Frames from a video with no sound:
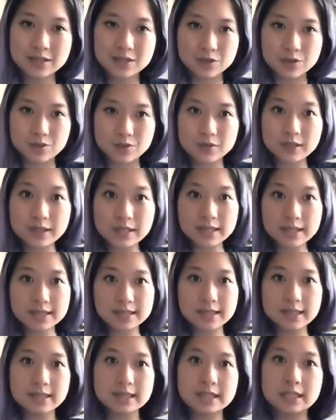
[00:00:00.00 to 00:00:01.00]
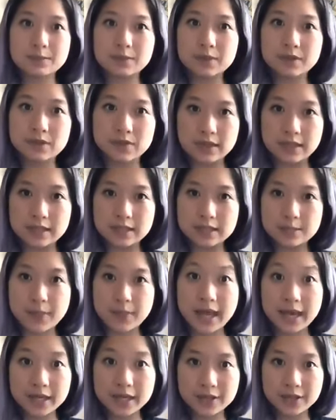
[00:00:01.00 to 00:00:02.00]
to releasing some of these
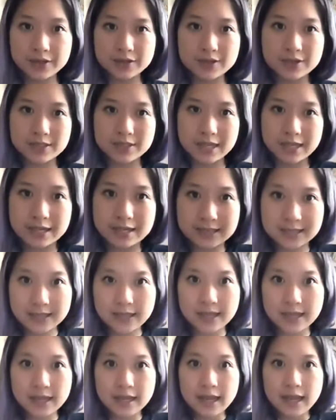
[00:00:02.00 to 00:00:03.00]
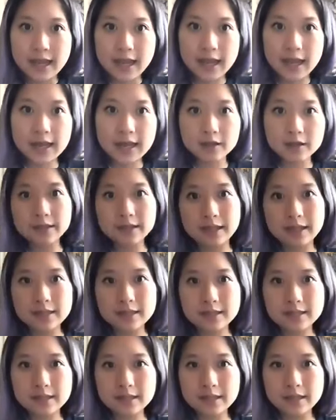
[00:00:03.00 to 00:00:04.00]
patterns that has held
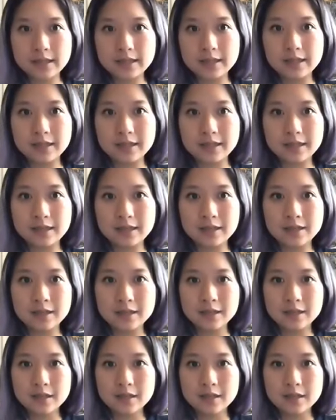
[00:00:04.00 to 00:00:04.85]
us in